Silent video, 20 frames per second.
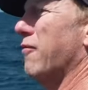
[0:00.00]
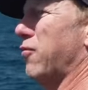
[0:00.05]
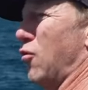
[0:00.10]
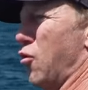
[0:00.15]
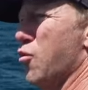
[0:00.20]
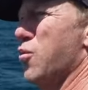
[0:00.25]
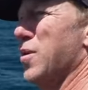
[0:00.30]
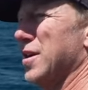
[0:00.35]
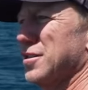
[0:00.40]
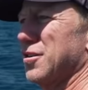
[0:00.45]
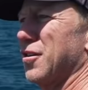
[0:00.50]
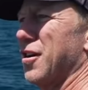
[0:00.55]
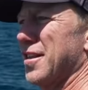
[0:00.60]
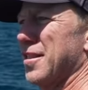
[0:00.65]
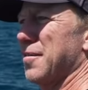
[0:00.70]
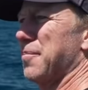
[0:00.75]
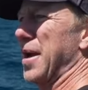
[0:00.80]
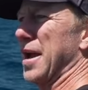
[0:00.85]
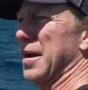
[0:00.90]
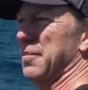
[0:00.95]
I've always liked
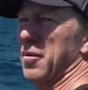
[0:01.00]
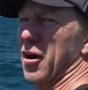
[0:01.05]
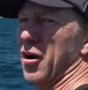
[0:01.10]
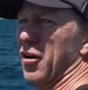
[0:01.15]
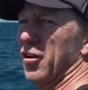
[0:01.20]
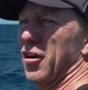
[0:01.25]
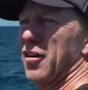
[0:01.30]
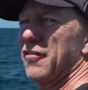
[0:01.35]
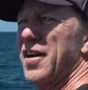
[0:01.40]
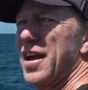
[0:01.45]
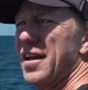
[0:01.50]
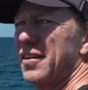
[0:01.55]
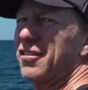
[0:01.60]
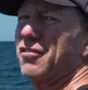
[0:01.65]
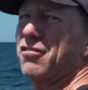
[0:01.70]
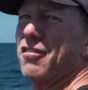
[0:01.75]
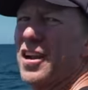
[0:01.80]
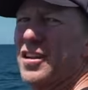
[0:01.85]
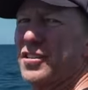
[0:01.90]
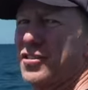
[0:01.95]
the Backbone. I've had
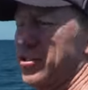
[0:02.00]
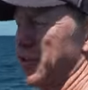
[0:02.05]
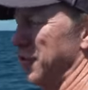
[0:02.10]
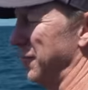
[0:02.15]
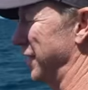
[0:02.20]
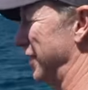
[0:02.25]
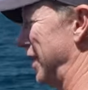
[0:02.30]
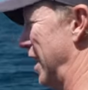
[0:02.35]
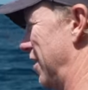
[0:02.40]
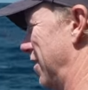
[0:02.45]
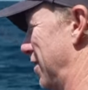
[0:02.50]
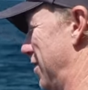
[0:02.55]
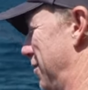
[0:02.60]
great service out